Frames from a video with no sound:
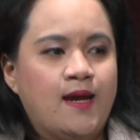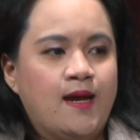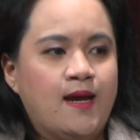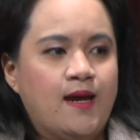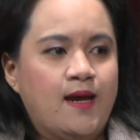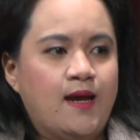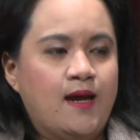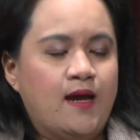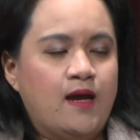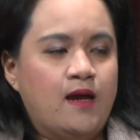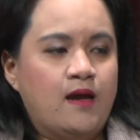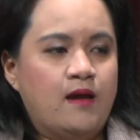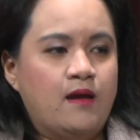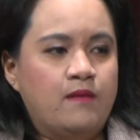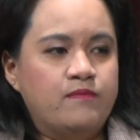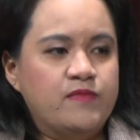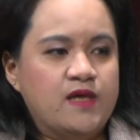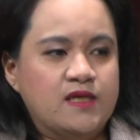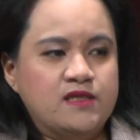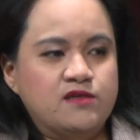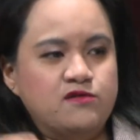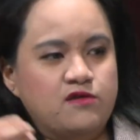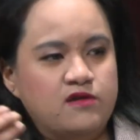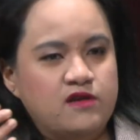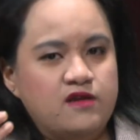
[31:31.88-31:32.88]

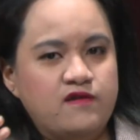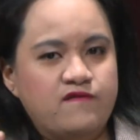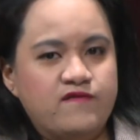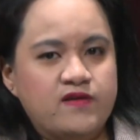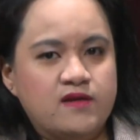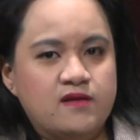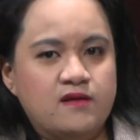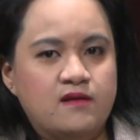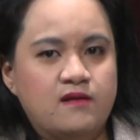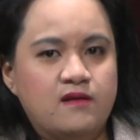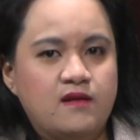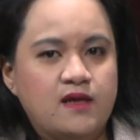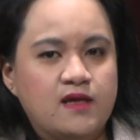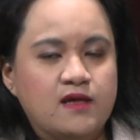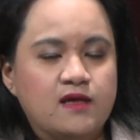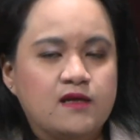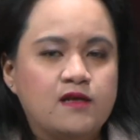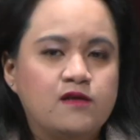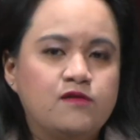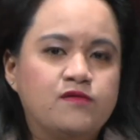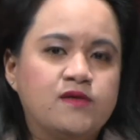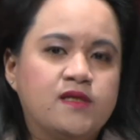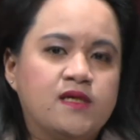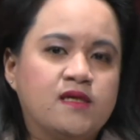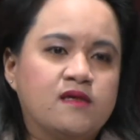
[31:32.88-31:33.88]
that's not even
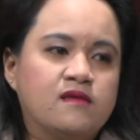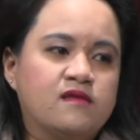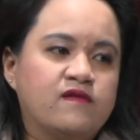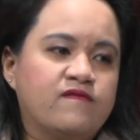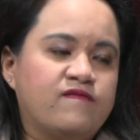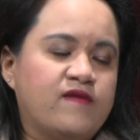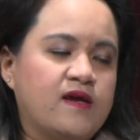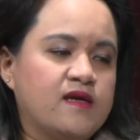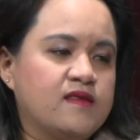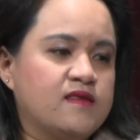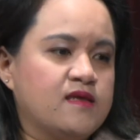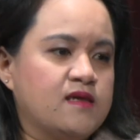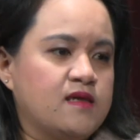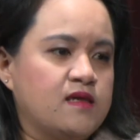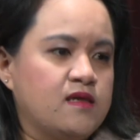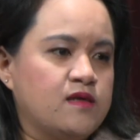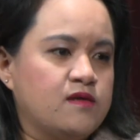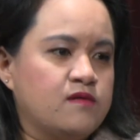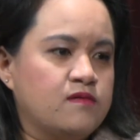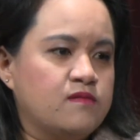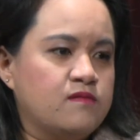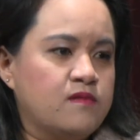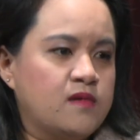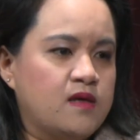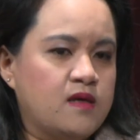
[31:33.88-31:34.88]
including the fact that,
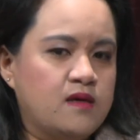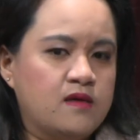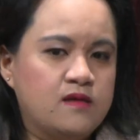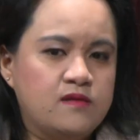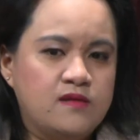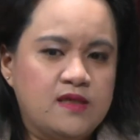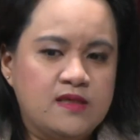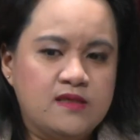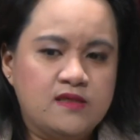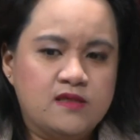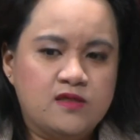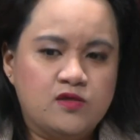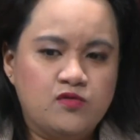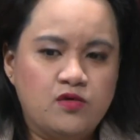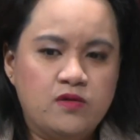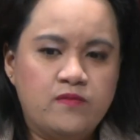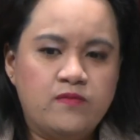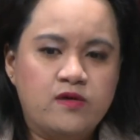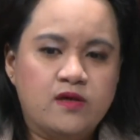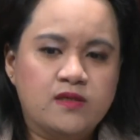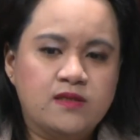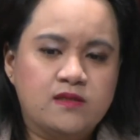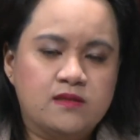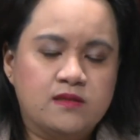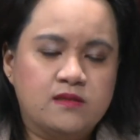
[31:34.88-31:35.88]
these tour
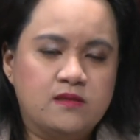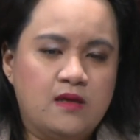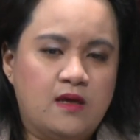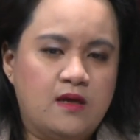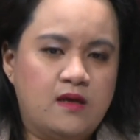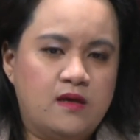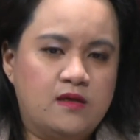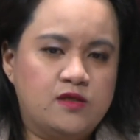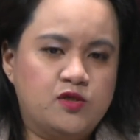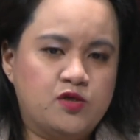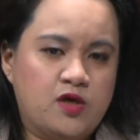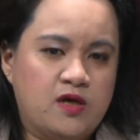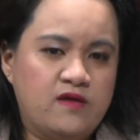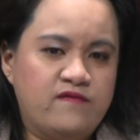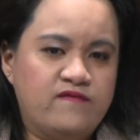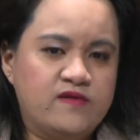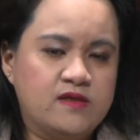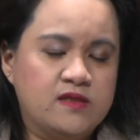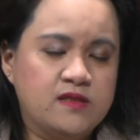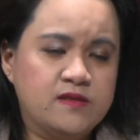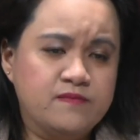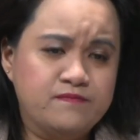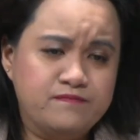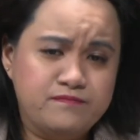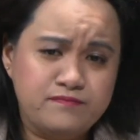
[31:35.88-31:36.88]
bus
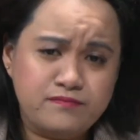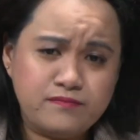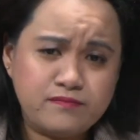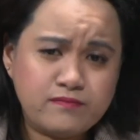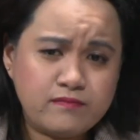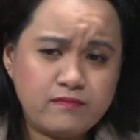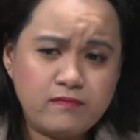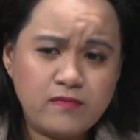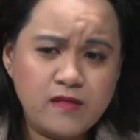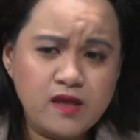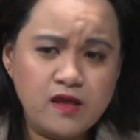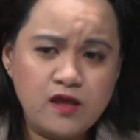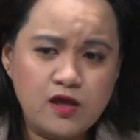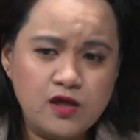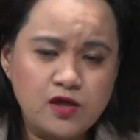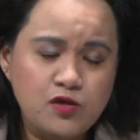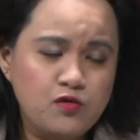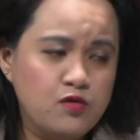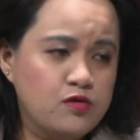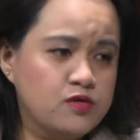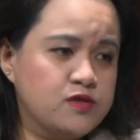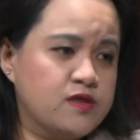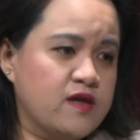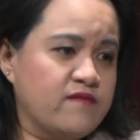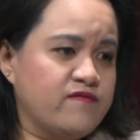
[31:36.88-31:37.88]
drivers, you
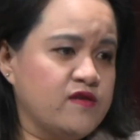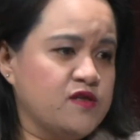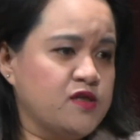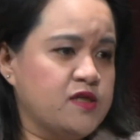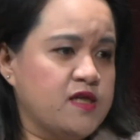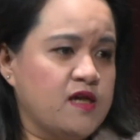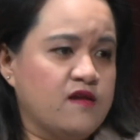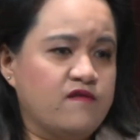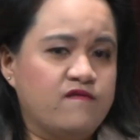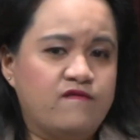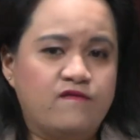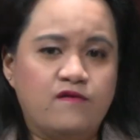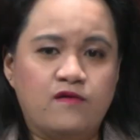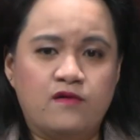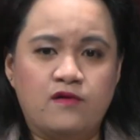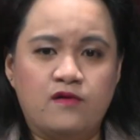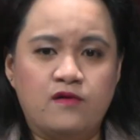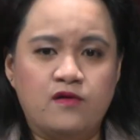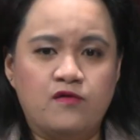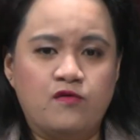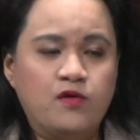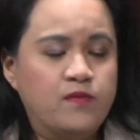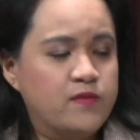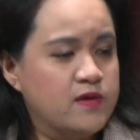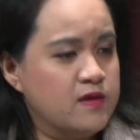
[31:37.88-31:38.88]
also have to check for
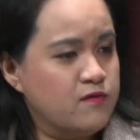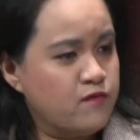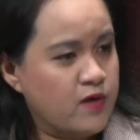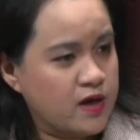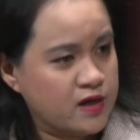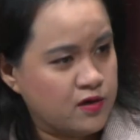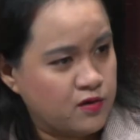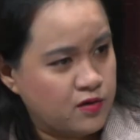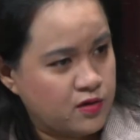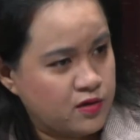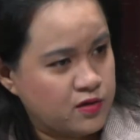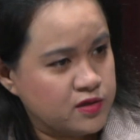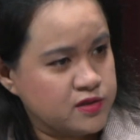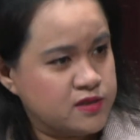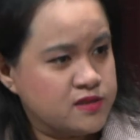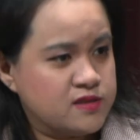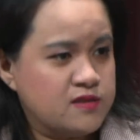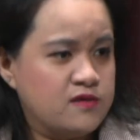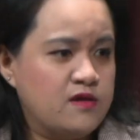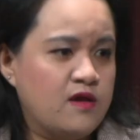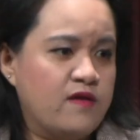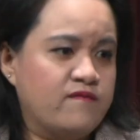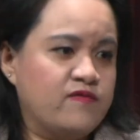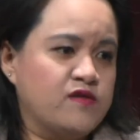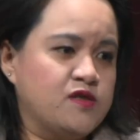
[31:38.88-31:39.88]
criminal records.
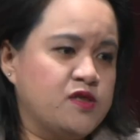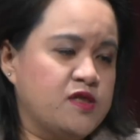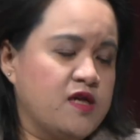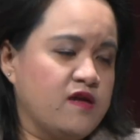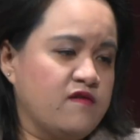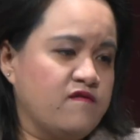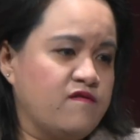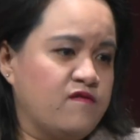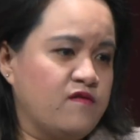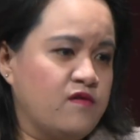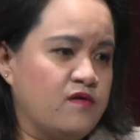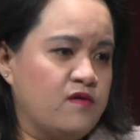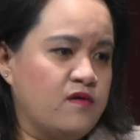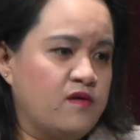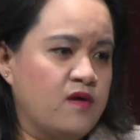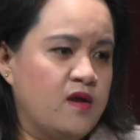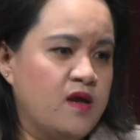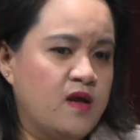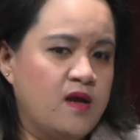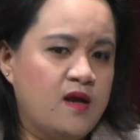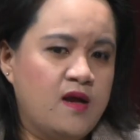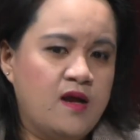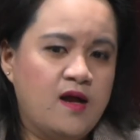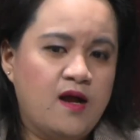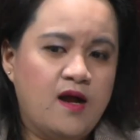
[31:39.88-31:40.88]
You have to check for,
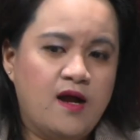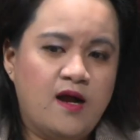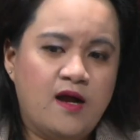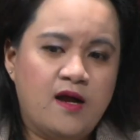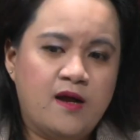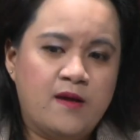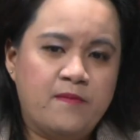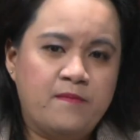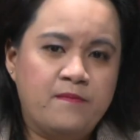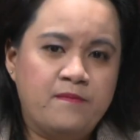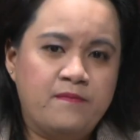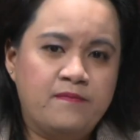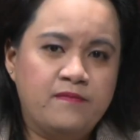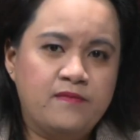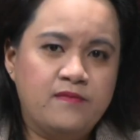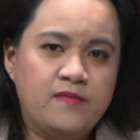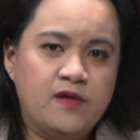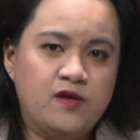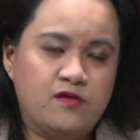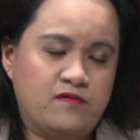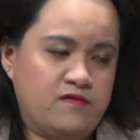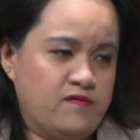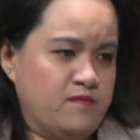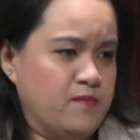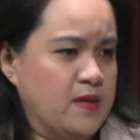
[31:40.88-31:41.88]
to
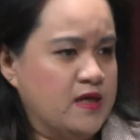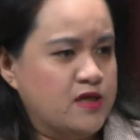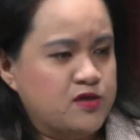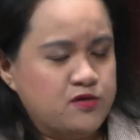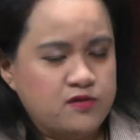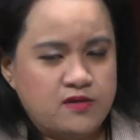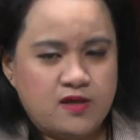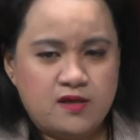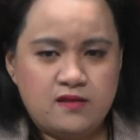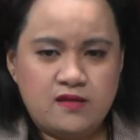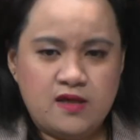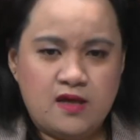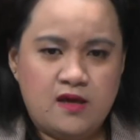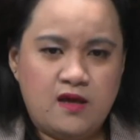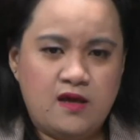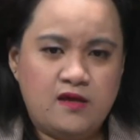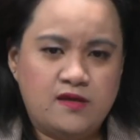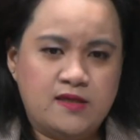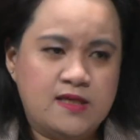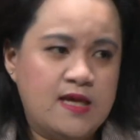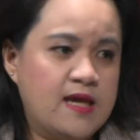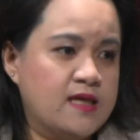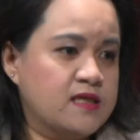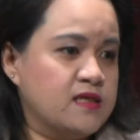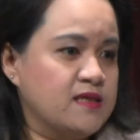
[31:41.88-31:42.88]
make sure that they
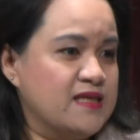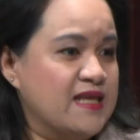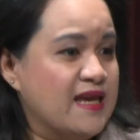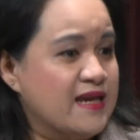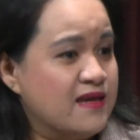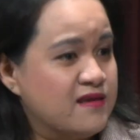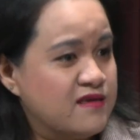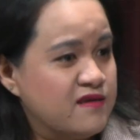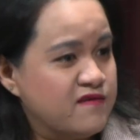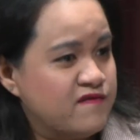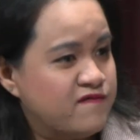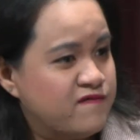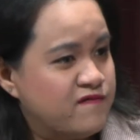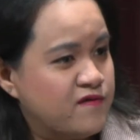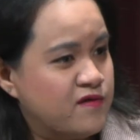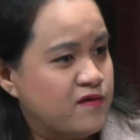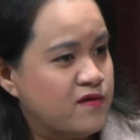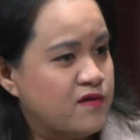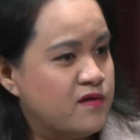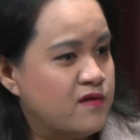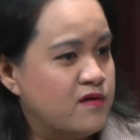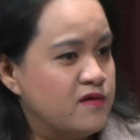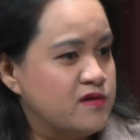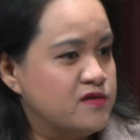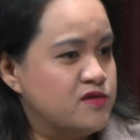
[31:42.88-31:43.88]
test negative
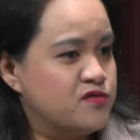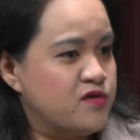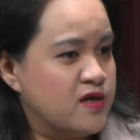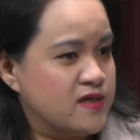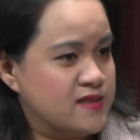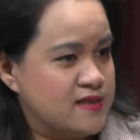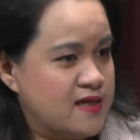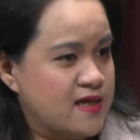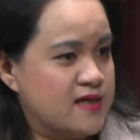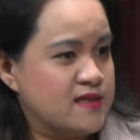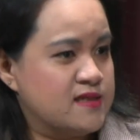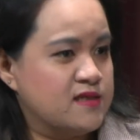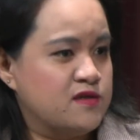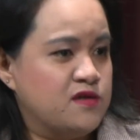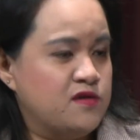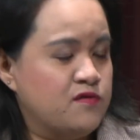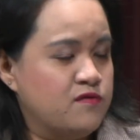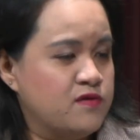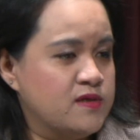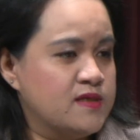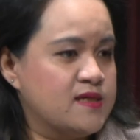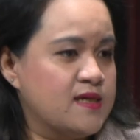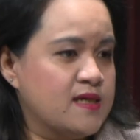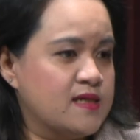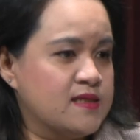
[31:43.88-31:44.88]
for drug tests,
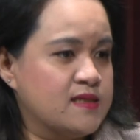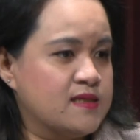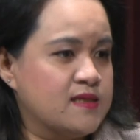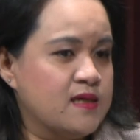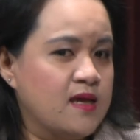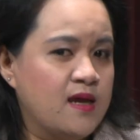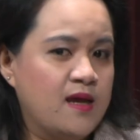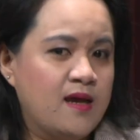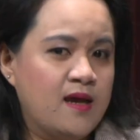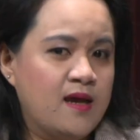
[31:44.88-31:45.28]
urine tests.